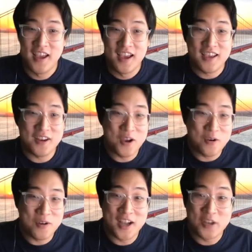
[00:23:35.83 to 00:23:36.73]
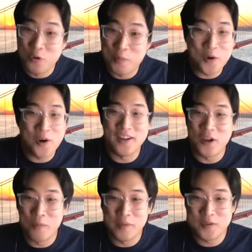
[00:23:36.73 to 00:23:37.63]
you know, Drupal and
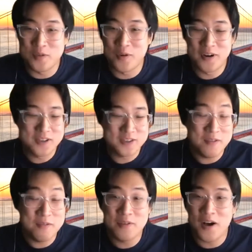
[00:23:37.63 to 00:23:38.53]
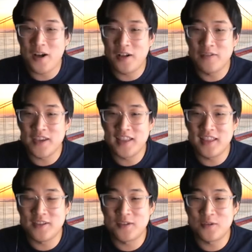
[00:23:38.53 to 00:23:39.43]
open source evolve in
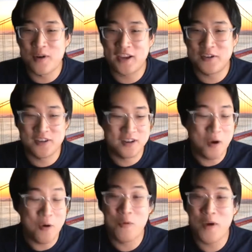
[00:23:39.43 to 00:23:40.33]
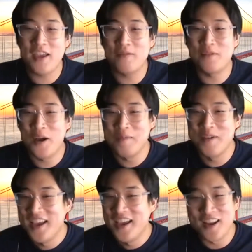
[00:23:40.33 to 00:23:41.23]
this direction away from,
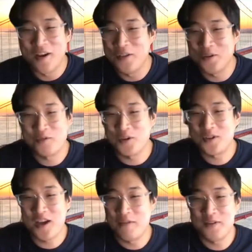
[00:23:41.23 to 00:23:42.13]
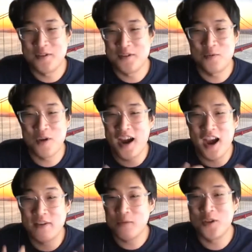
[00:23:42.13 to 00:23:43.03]
you know, those first conferences where
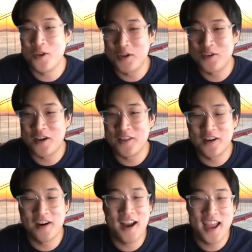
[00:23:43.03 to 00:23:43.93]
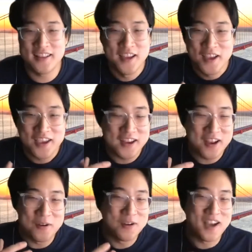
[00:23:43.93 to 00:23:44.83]
everyone knew each other and, you
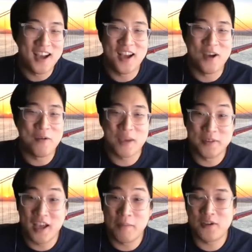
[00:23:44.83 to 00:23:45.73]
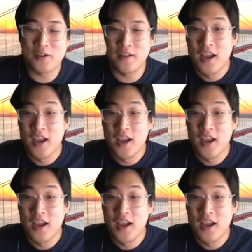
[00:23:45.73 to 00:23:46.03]
know, was able to help each other,